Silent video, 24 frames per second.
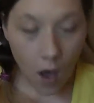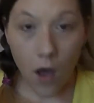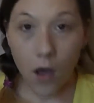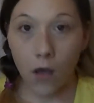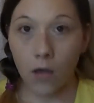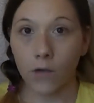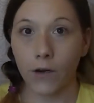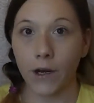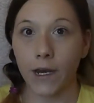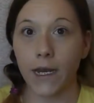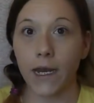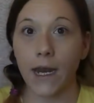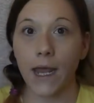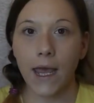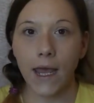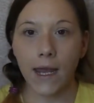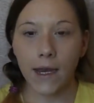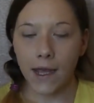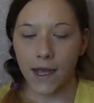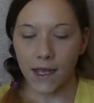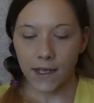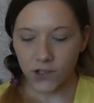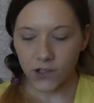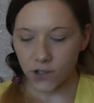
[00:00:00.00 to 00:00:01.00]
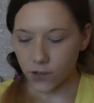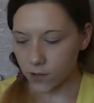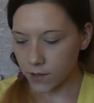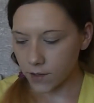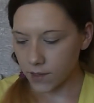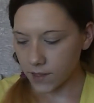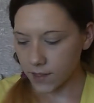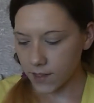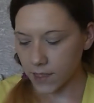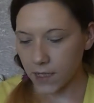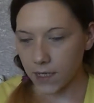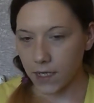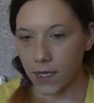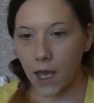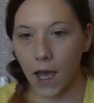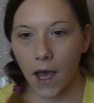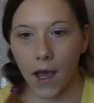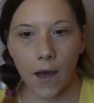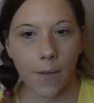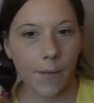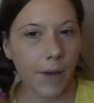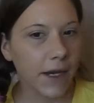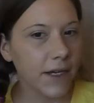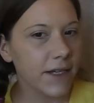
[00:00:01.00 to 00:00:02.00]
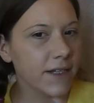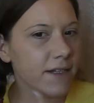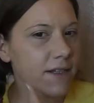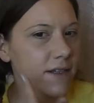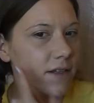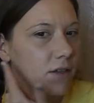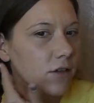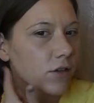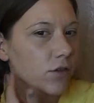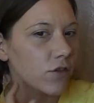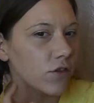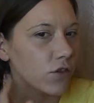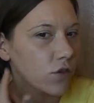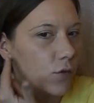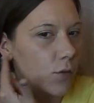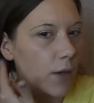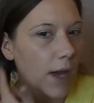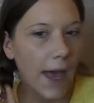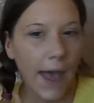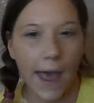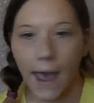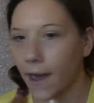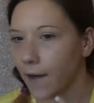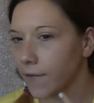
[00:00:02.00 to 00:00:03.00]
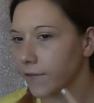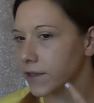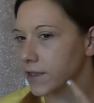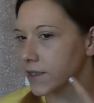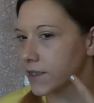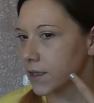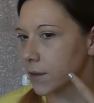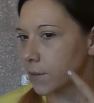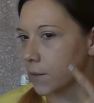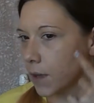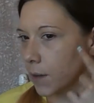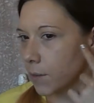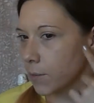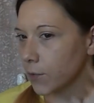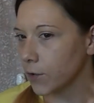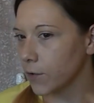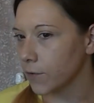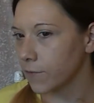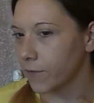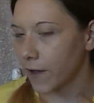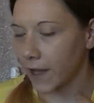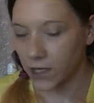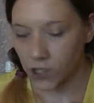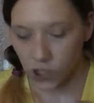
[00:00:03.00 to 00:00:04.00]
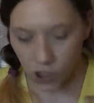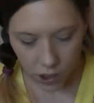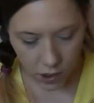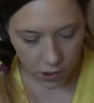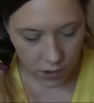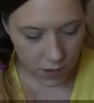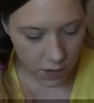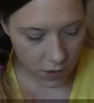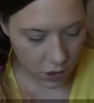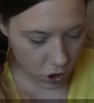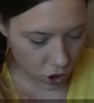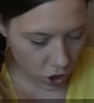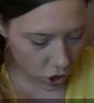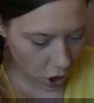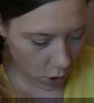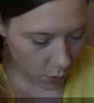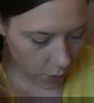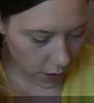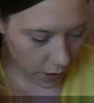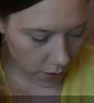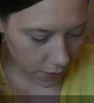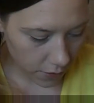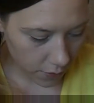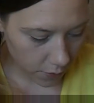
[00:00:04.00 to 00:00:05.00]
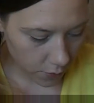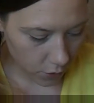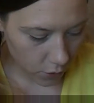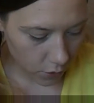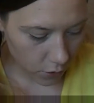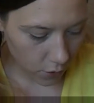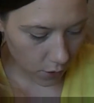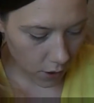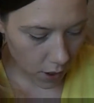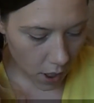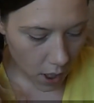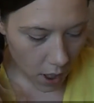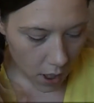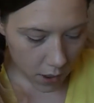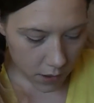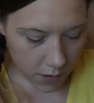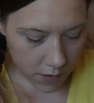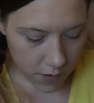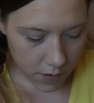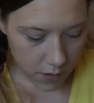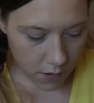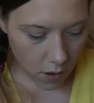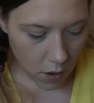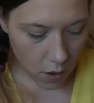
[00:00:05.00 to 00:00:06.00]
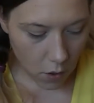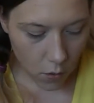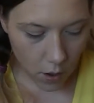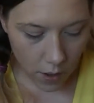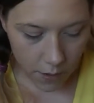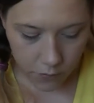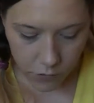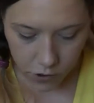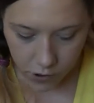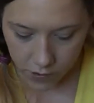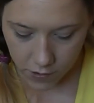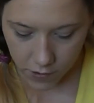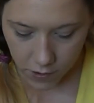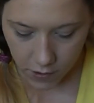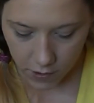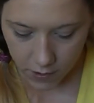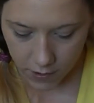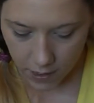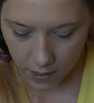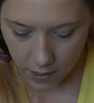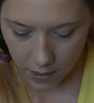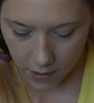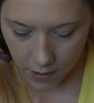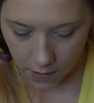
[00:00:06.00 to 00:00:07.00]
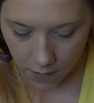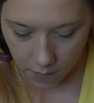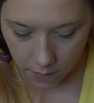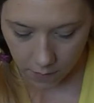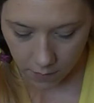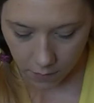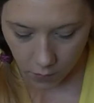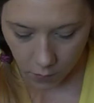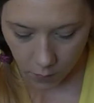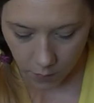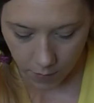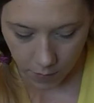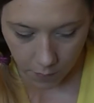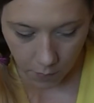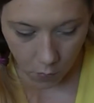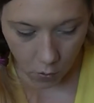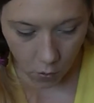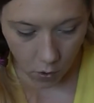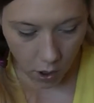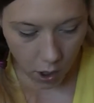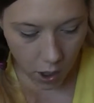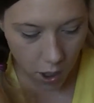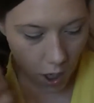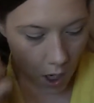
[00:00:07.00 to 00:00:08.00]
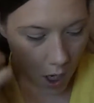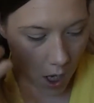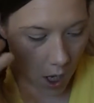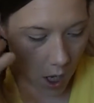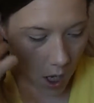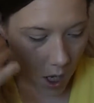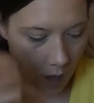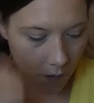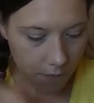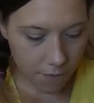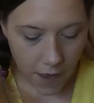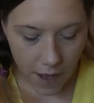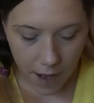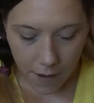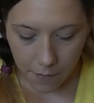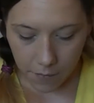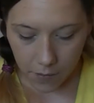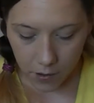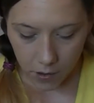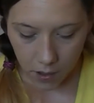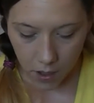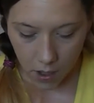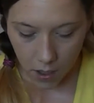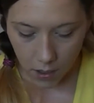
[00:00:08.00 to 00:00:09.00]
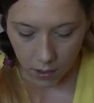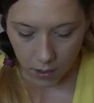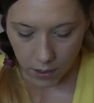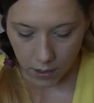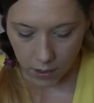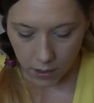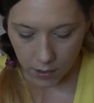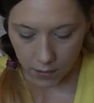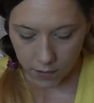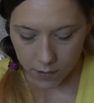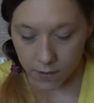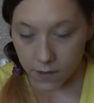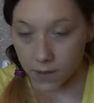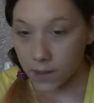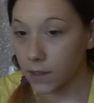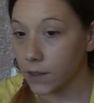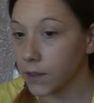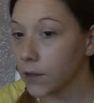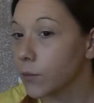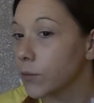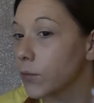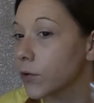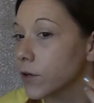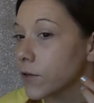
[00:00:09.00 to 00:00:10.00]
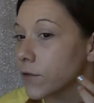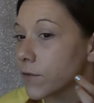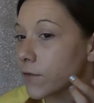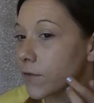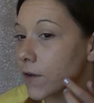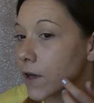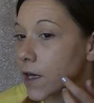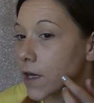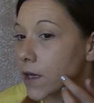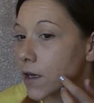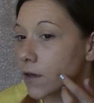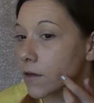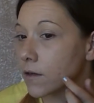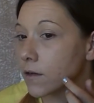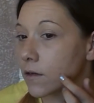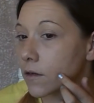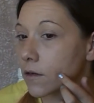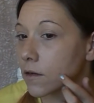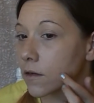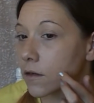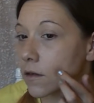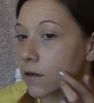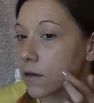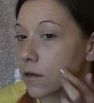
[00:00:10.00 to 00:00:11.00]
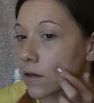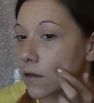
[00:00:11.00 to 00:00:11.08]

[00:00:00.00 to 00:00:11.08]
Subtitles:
All right, and as you can see, I still do have some imperfections showing through, so I'm just going to take a little bit more of that Milani Conceal and Perfect.